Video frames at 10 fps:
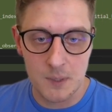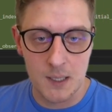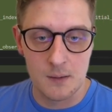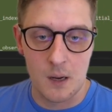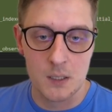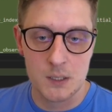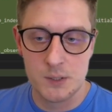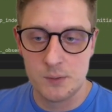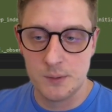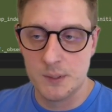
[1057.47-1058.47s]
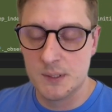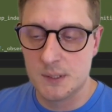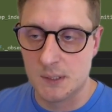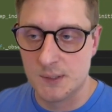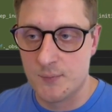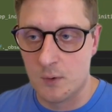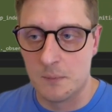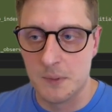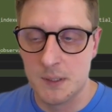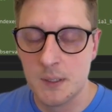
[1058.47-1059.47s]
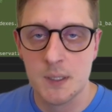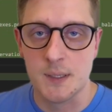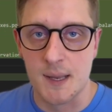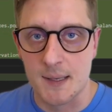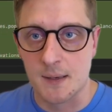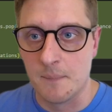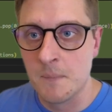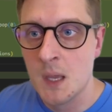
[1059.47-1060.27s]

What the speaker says: and I return this transformed data.